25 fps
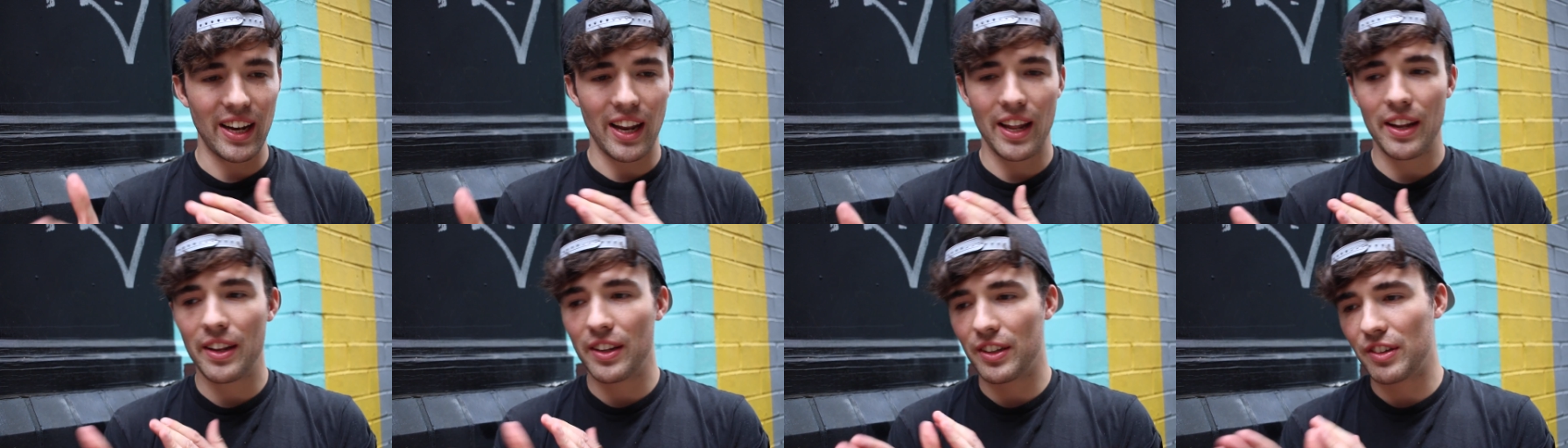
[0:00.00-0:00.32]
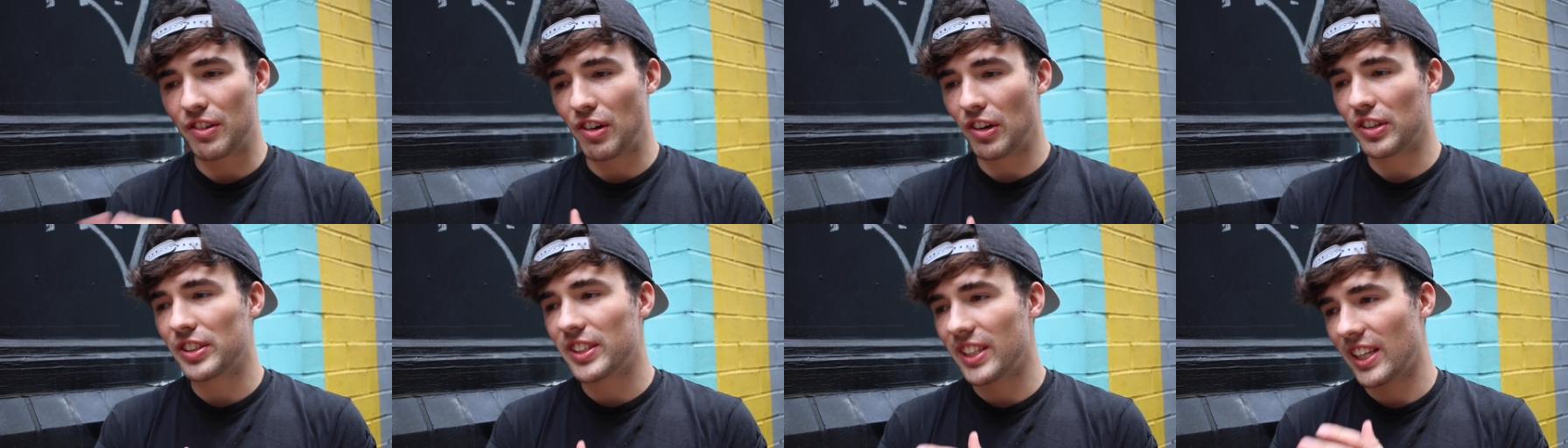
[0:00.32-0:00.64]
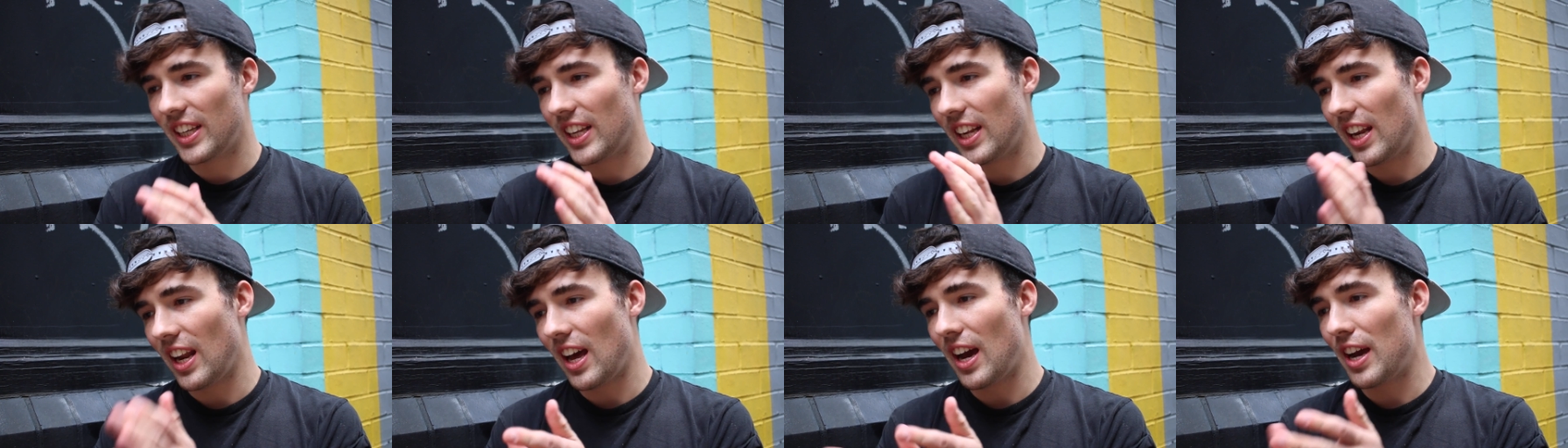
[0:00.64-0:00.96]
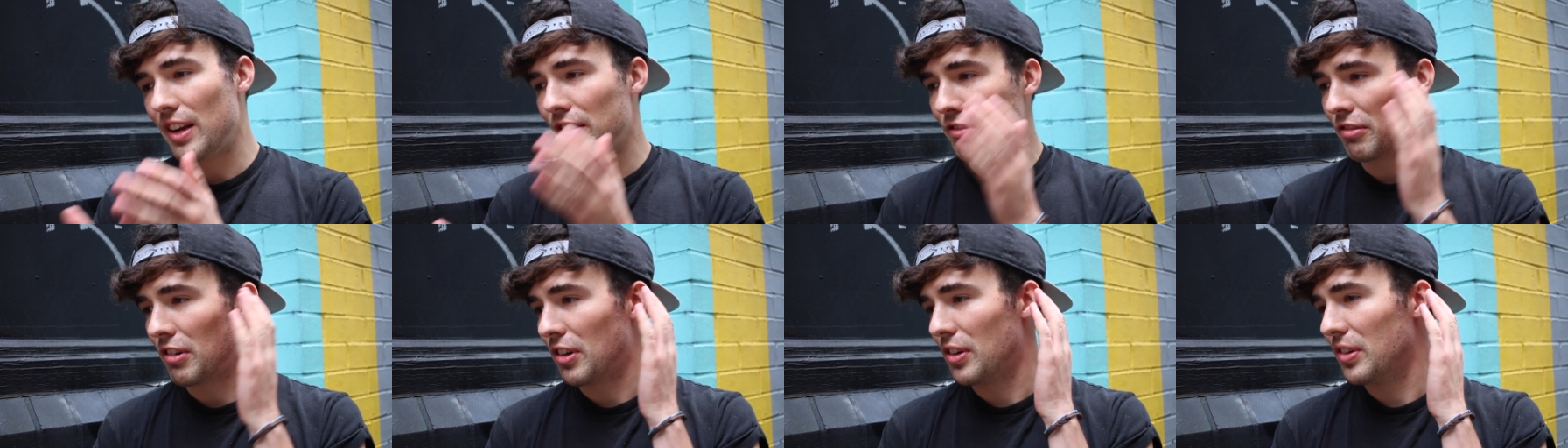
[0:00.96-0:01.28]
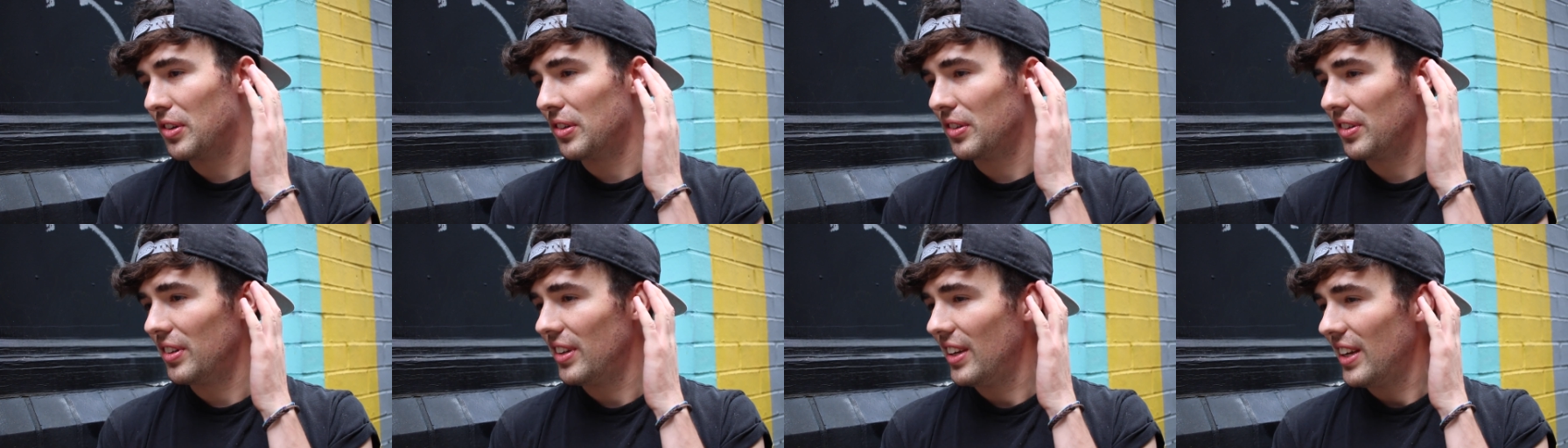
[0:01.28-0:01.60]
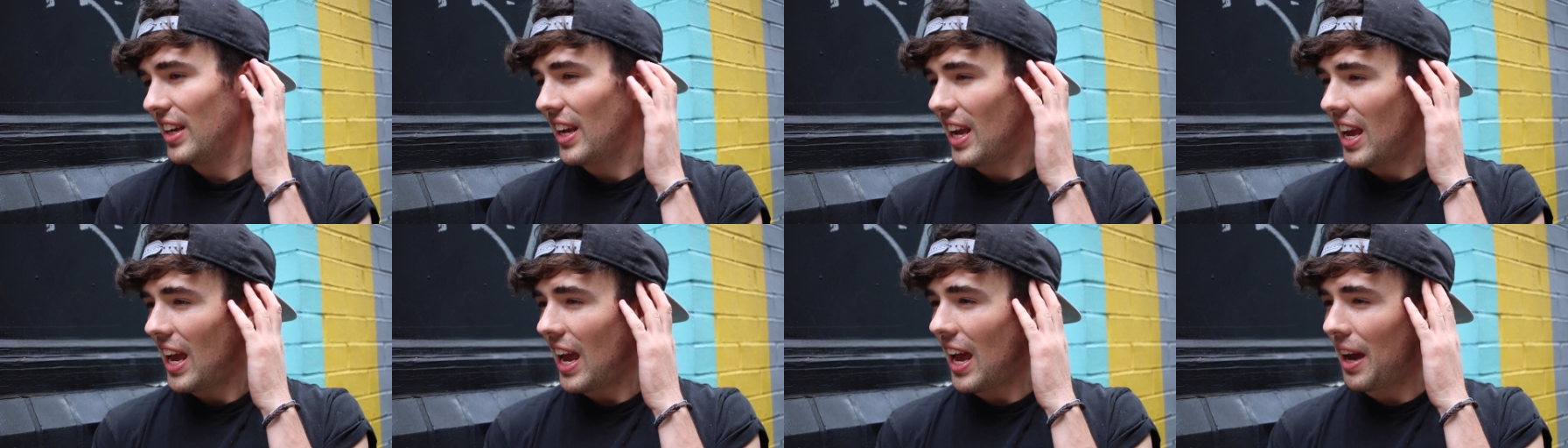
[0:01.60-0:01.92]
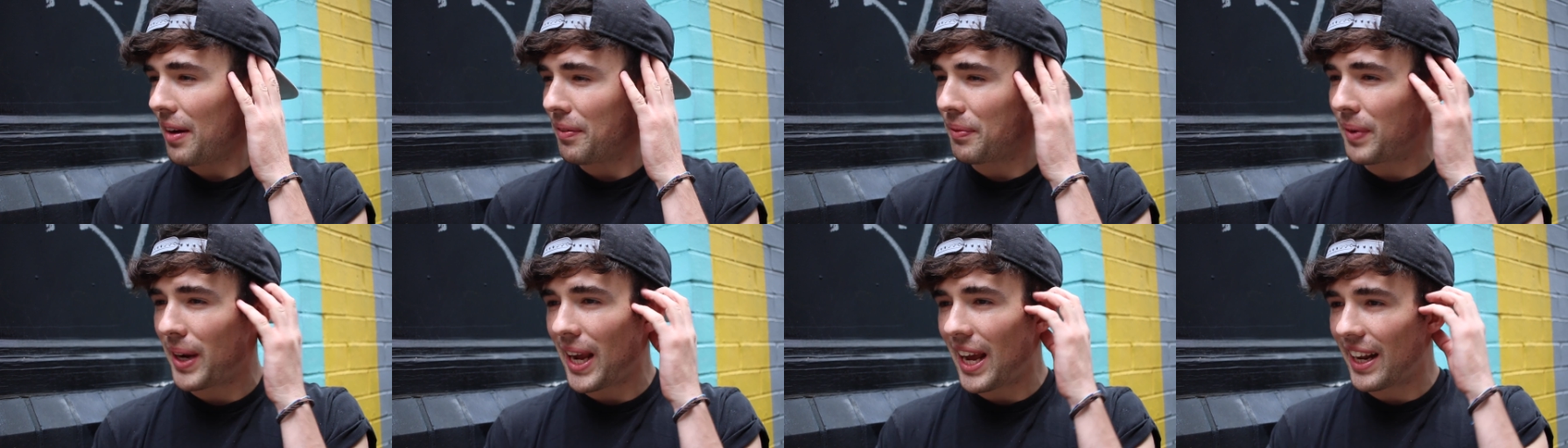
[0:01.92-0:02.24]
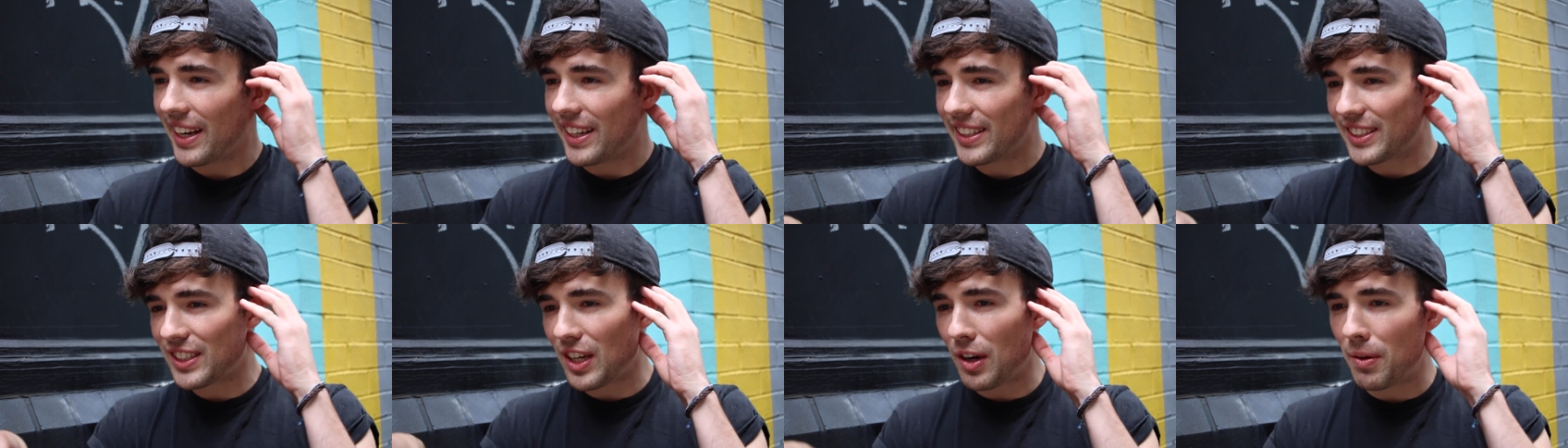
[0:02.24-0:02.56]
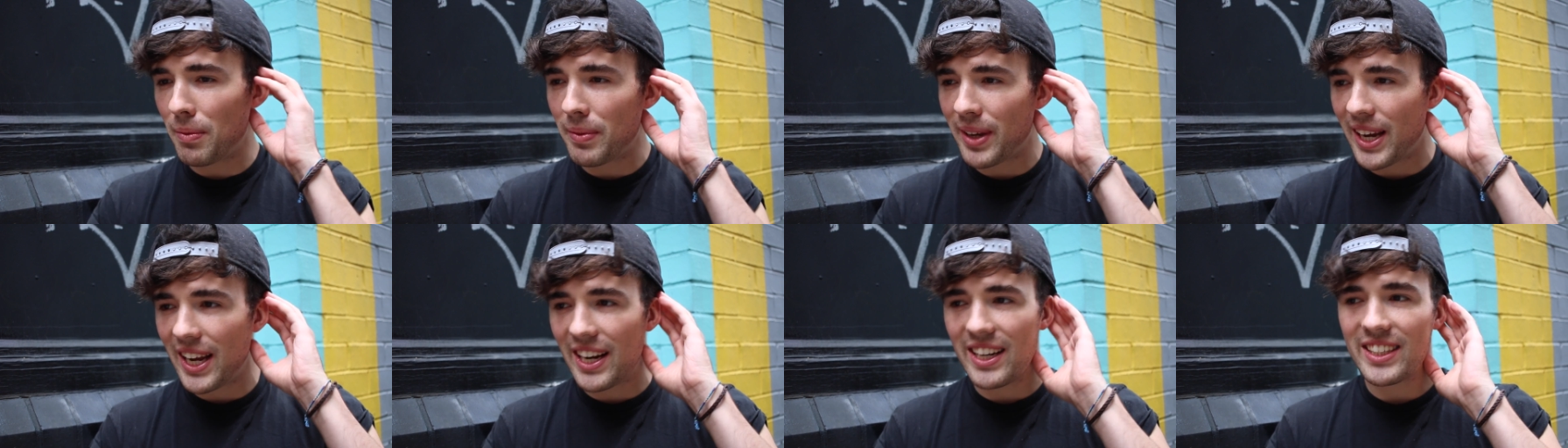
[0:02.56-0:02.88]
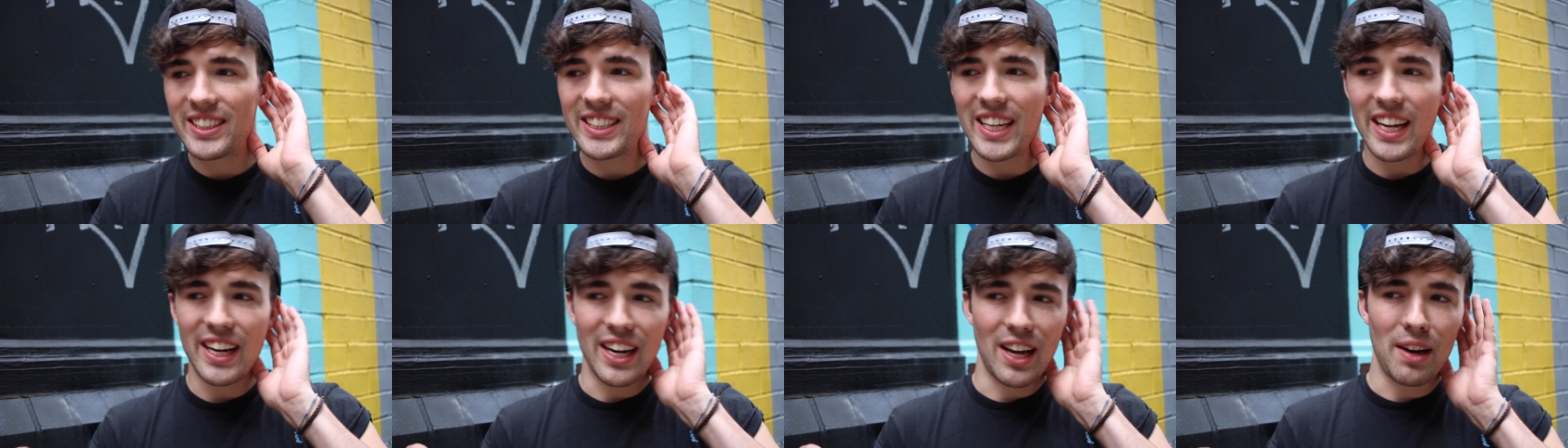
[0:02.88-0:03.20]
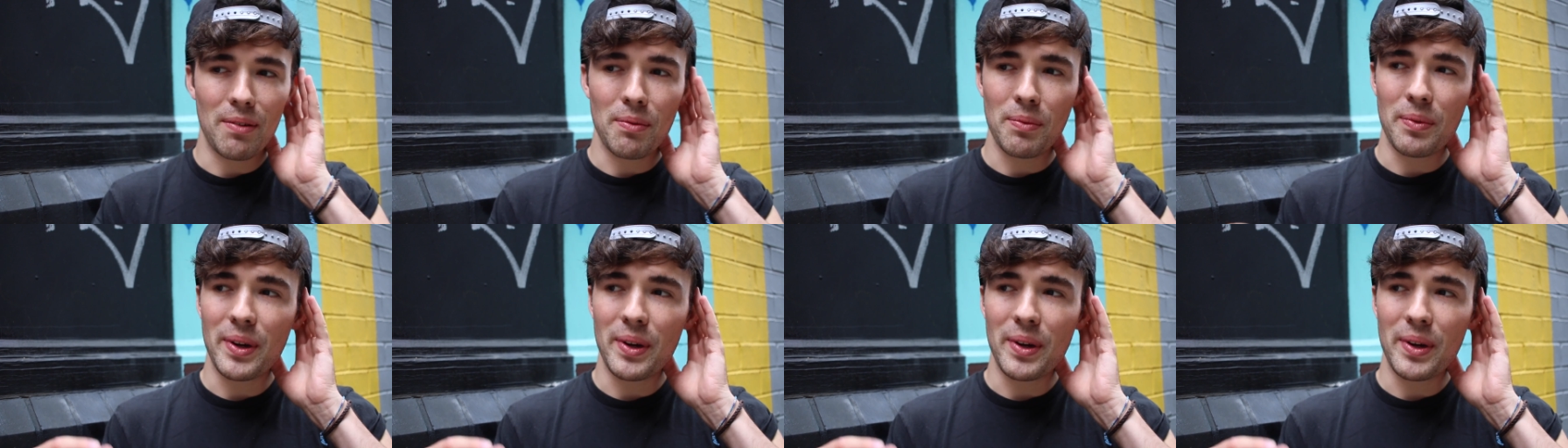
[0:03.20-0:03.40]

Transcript: like the crossing the line rule, and we had this complicated setup.